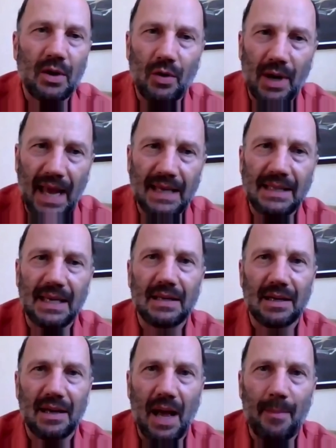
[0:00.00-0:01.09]

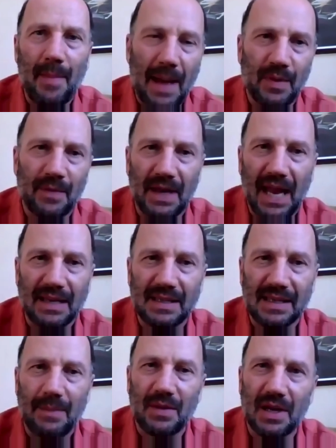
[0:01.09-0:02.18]
created a map of the
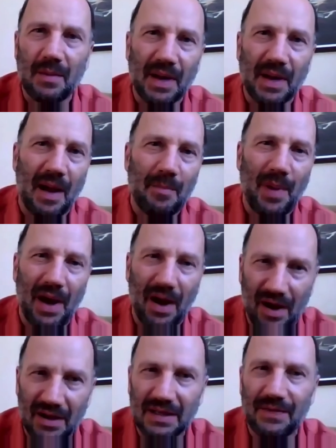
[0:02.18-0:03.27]
landscape that had become
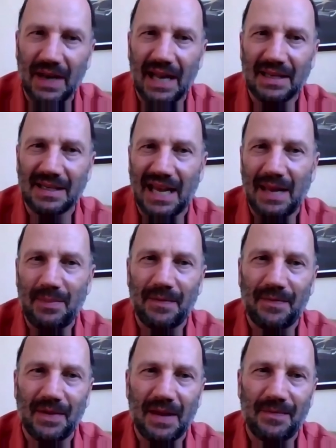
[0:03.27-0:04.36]
part of the landscape,
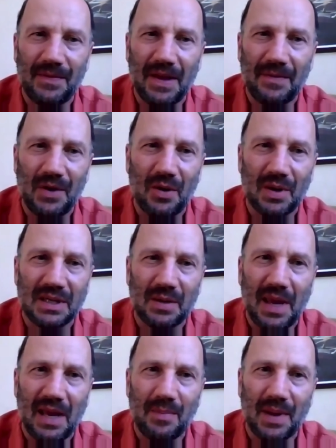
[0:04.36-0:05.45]
if you know what I
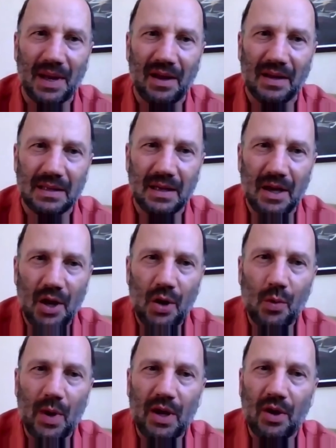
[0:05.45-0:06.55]
mean, because
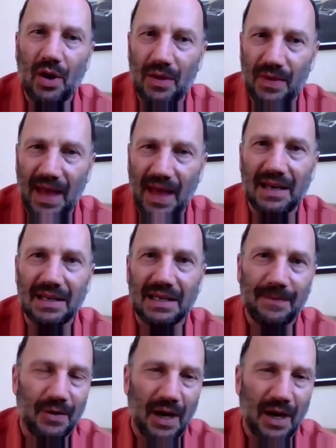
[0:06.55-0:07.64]
we could then
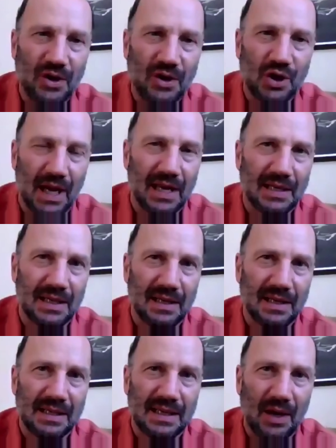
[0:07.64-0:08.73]
differentiate and
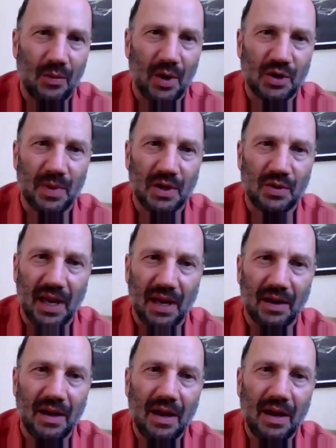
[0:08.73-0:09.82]
distinguish
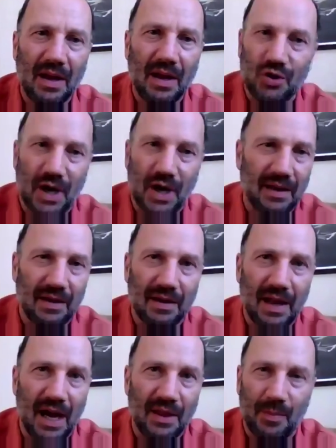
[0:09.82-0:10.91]
between fair trade
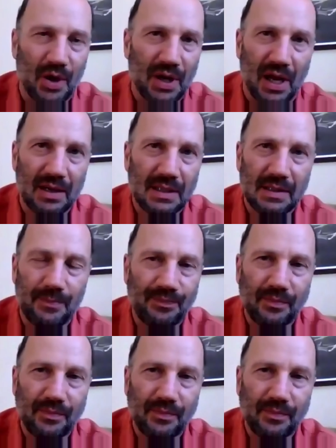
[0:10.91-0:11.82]
and other products.